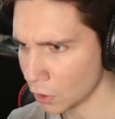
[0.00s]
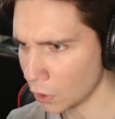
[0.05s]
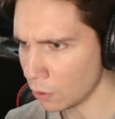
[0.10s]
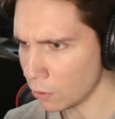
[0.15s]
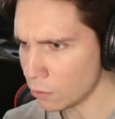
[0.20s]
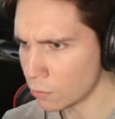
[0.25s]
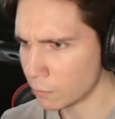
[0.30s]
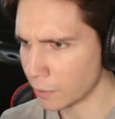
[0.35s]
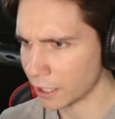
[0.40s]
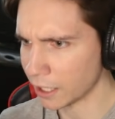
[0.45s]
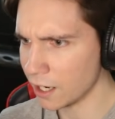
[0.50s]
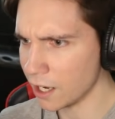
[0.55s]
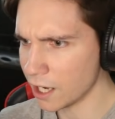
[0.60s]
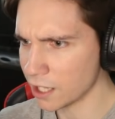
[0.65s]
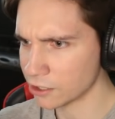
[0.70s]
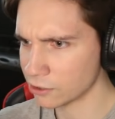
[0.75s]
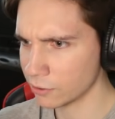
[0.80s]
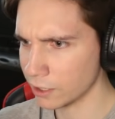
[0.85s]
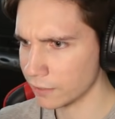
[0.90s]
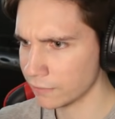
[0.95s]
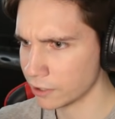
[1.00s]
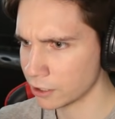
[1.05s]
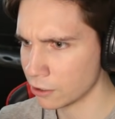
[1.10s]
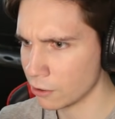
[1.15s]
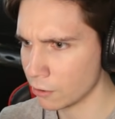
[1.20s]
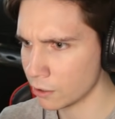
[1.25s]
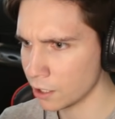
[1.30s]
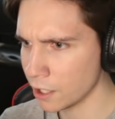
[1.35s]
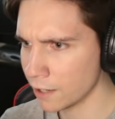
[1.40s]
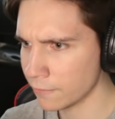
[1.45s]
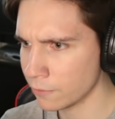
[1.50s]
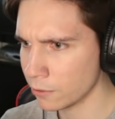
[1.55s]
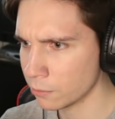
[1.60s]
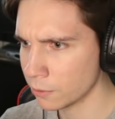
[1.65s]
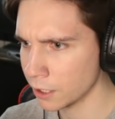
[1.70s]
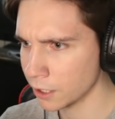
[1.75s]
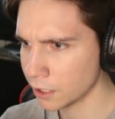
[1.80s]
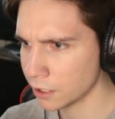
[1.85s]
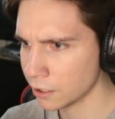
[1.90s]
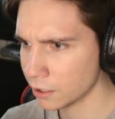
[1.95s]
Oh my gosh, Raven going off
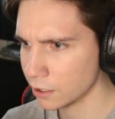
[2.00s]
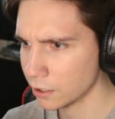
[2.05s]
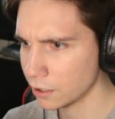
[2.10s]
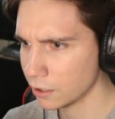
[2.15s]
already.